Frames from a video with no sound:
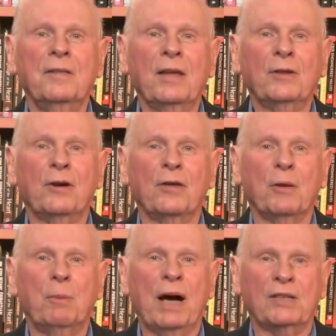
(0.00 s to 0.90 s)
Then there are
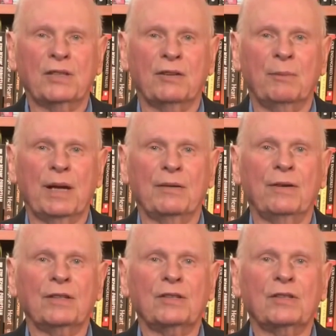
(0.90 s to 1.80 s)
the positive
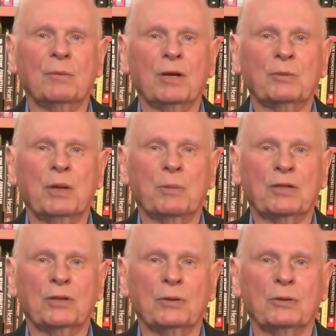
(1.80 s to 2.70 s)
benefits that must be
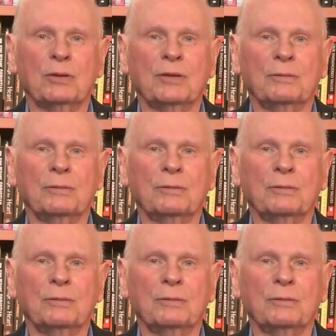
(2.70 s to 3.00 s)
pursued.